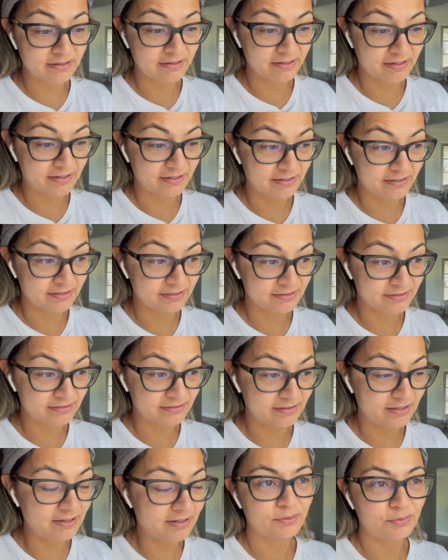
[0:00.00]
and
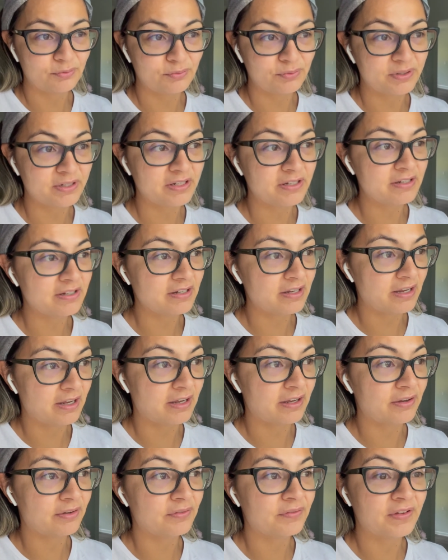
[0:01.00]
we
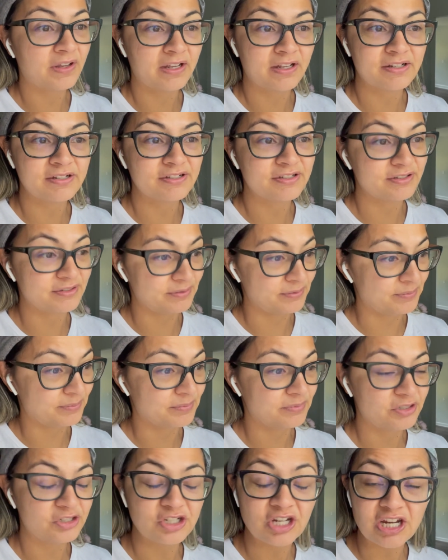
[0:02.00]
have had some
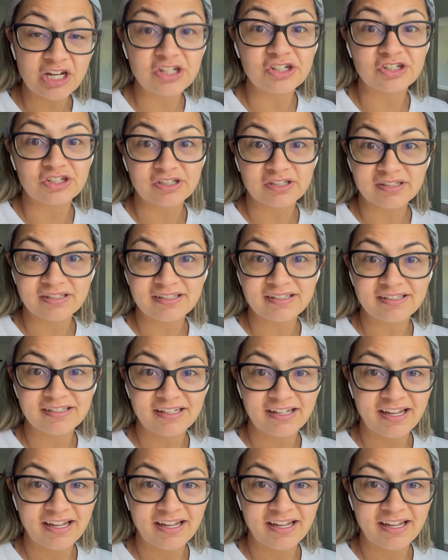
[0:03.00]
changes.